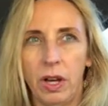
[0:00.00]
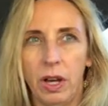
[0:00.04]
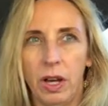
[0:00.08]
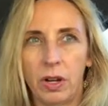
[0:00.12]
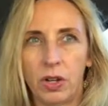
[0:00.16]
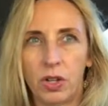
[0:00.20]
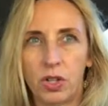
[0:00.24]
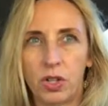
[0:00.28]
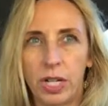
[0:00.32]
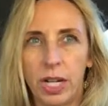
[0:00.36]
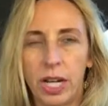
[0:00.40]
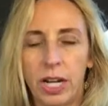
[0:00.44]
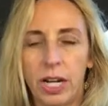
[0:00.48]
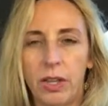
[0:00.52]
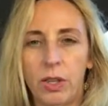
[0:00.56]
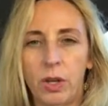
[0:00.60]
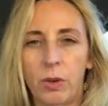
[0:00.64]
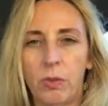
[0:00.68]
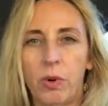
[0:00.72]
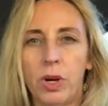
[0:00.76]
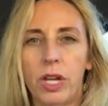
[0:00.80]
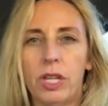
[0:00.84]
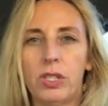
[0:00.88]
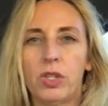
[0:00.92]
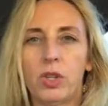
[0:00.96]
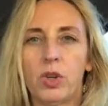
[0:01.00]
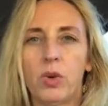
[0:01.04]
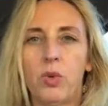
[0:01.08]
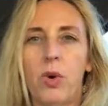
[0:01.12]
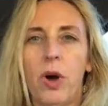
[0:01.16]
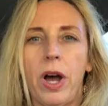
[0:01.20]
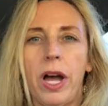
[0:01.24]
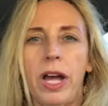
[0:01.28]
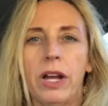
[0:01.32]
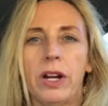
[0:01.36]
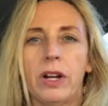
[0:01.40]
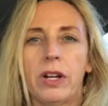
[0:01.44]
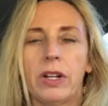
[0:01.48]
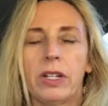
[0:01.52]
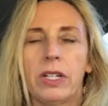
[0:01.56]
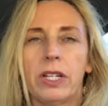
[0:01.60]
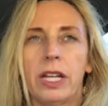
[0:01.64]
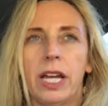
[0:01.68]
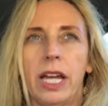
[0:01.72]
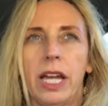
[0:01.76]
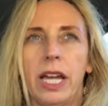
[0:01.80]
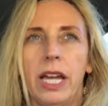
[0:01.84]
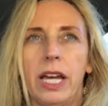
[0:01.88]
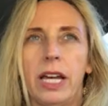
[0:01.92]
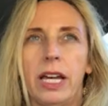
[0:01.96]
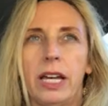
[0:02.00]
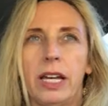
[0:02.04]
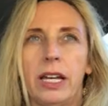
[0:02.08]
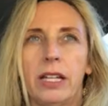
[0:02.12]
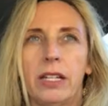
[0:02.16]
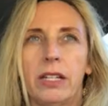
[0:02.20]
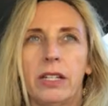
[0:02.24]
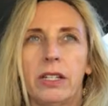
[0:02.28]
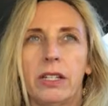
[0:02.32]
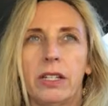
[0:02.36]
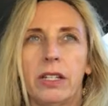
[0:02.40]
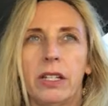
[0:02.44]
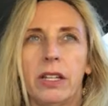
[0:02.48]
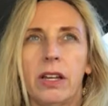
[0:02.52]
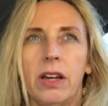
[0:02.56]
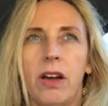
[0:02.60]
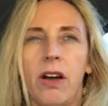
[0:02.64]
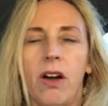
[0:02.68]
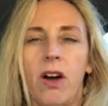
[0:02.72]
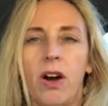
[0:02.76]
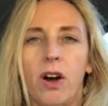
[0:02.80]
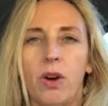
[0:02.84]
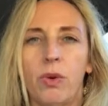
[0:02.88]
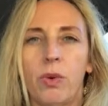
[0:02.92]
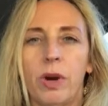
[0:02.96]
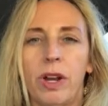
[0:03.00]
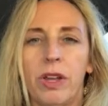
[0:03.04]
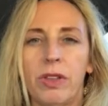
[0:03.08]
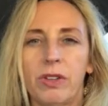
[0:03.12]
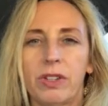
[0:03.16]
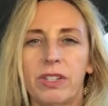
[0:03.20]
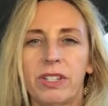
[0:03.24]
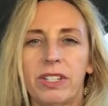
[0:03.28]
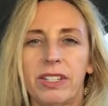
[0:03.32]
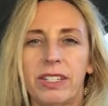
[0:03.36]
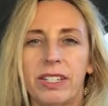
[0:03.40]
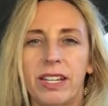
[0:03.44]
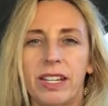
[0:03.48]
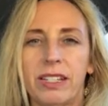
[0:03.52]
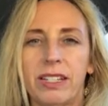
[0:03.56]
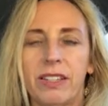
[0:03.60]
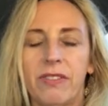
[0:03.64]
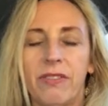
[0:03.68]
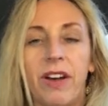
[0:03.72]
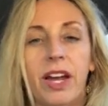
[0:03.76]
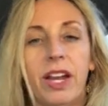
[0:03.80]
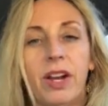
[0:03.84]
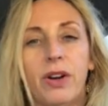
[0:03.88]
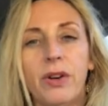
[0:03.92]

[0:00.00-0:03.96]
understand how their brains are wired and hardwire their success.